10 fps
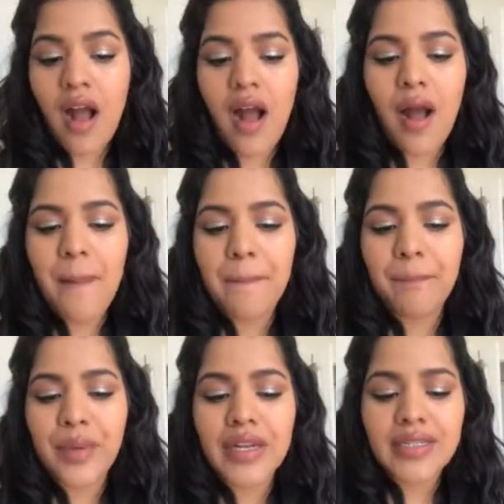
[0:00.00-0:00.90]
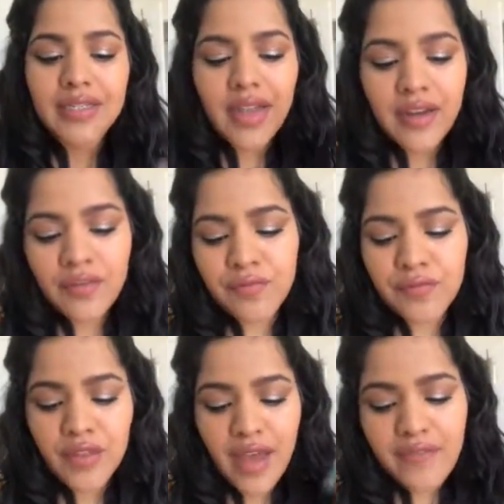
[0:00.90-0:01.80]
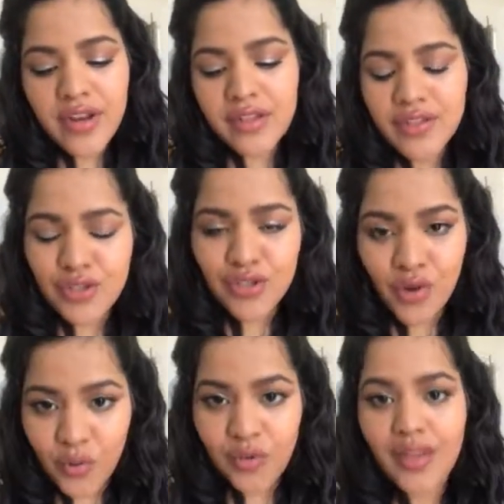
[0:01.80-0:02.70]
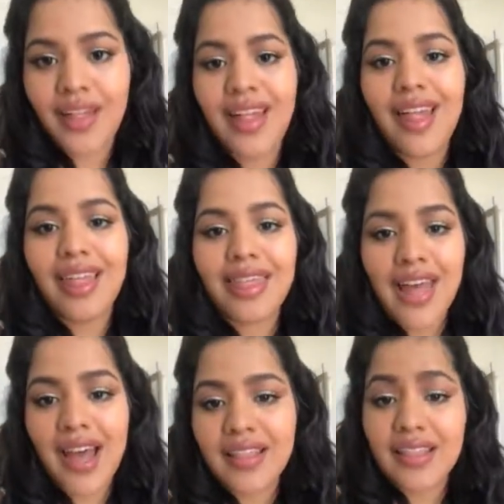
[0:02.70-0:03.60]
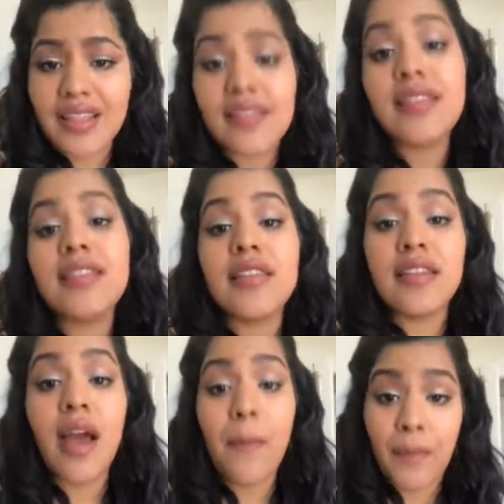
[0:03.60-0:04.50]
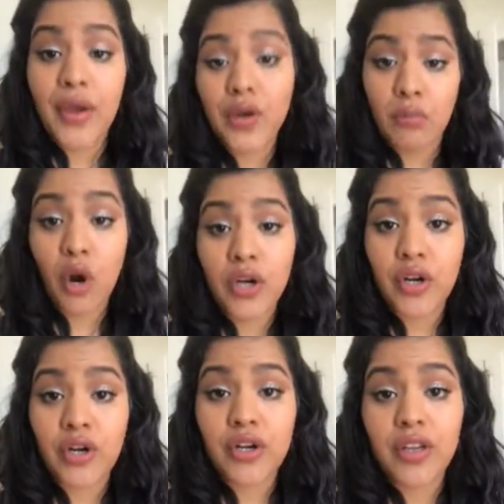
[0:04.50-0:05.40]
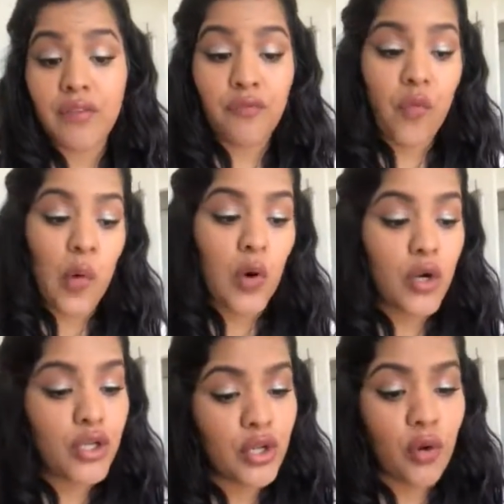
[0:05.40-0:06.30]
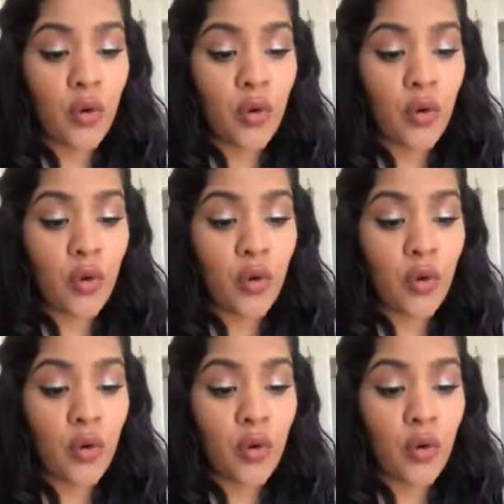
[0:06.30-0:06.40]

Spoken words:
but it's the evidence is showing that this is a better marker for